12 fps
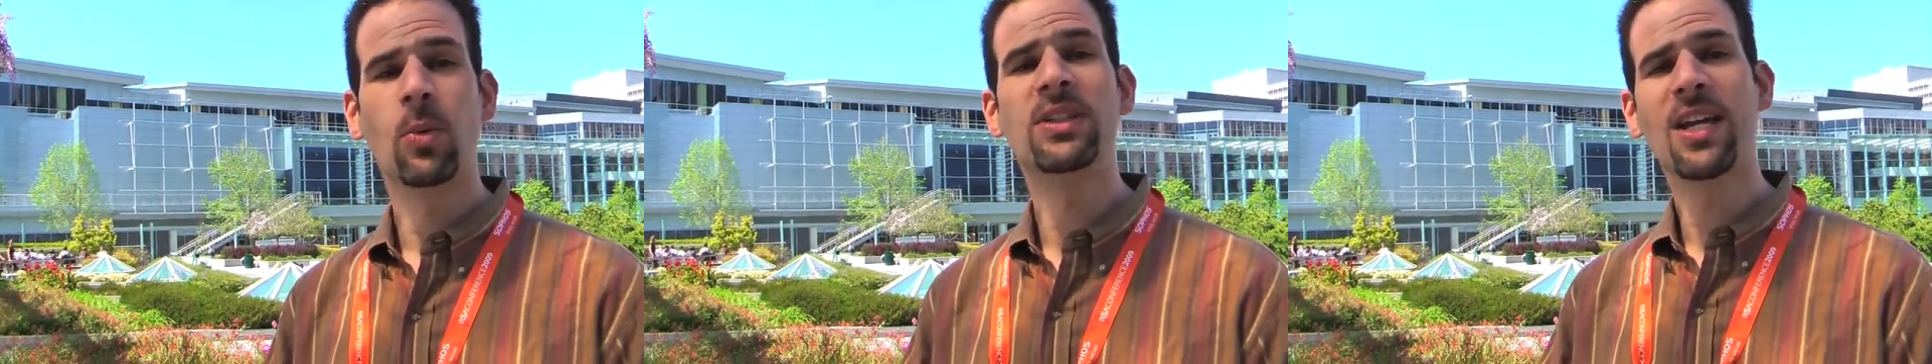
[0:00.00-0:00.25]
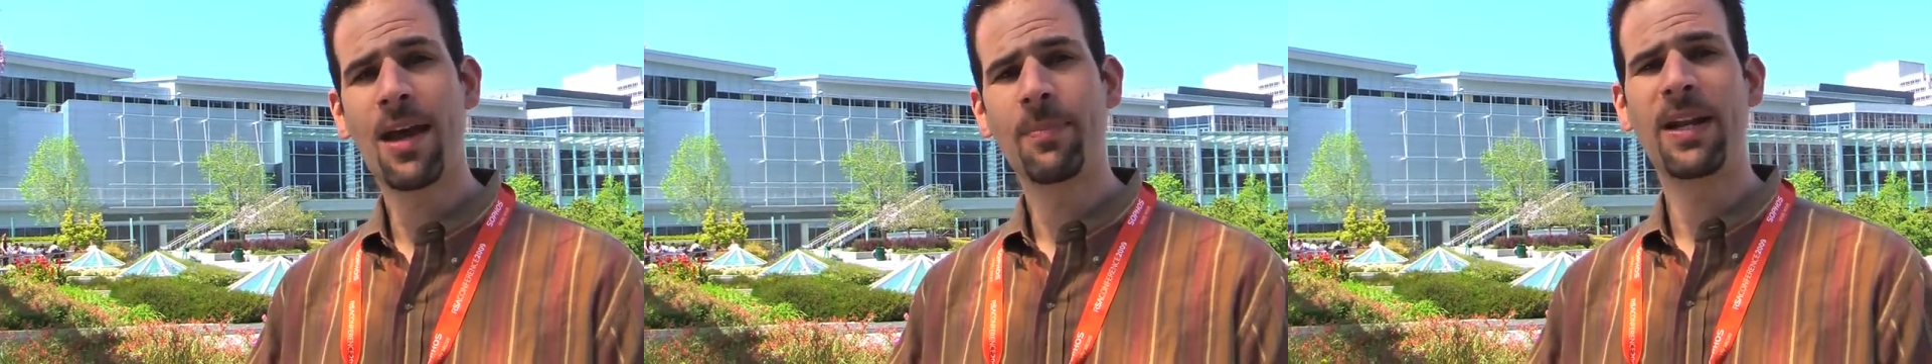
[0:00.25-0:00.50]
So
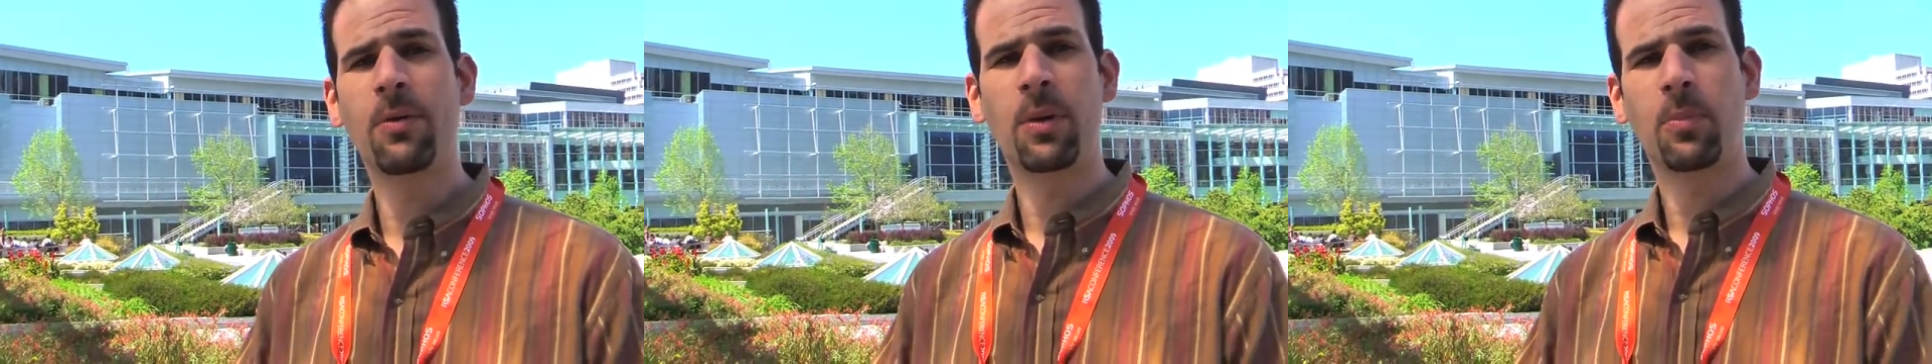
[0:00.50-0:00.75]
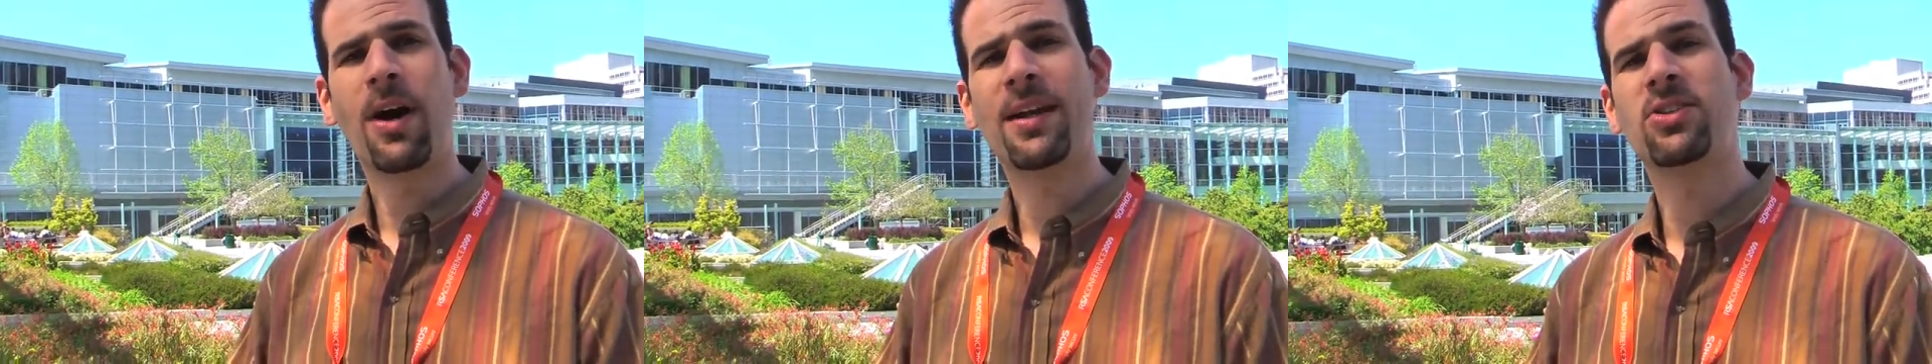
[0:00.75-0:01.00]
what's happening
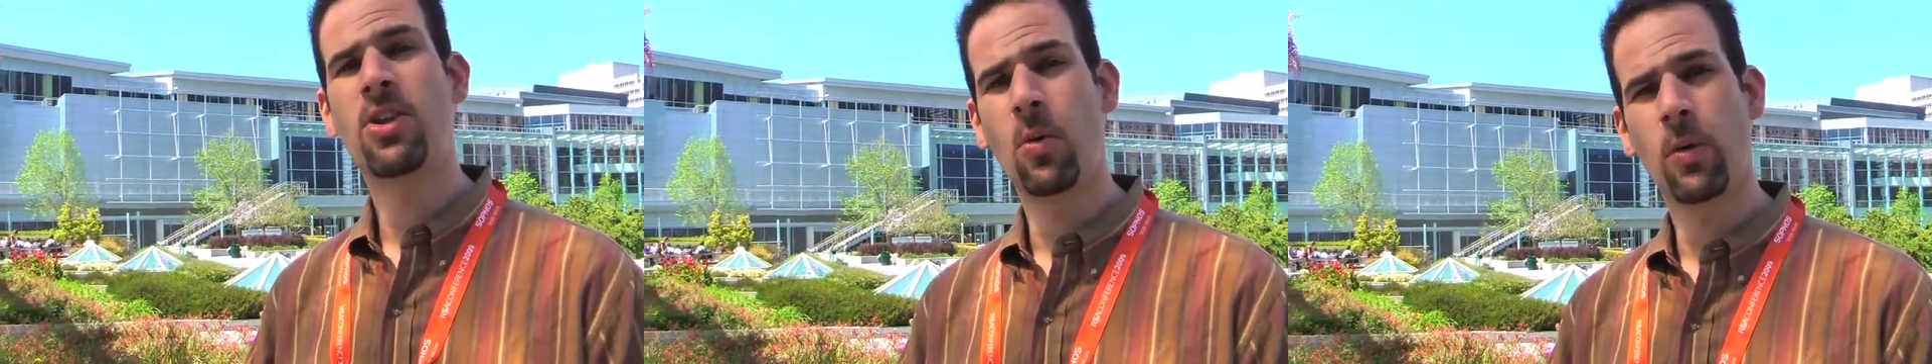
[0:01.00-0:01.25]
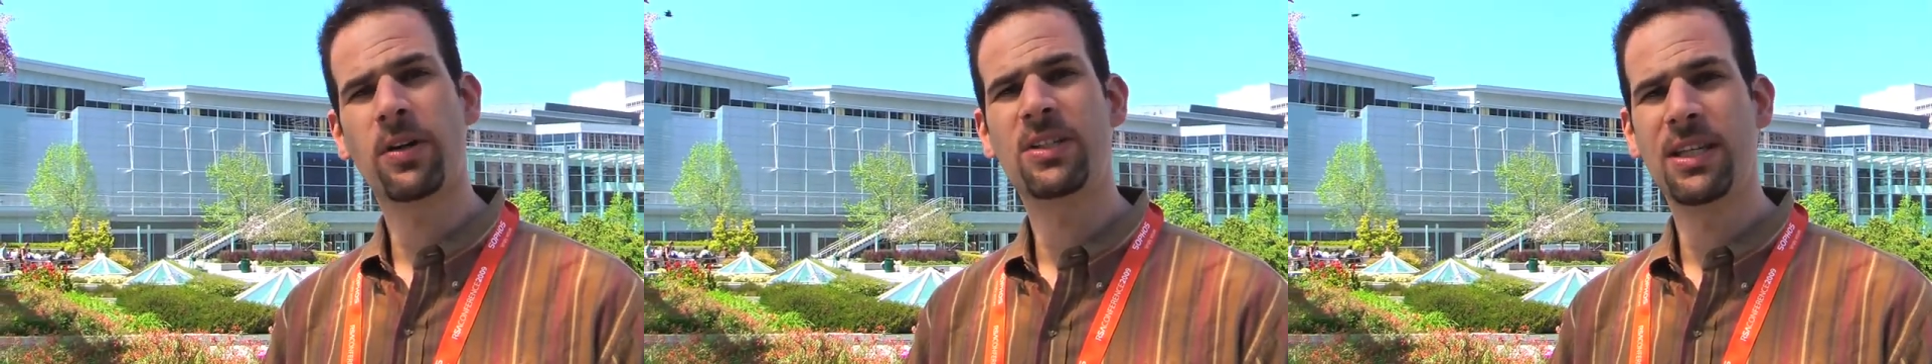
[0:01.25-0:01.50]
when products don't work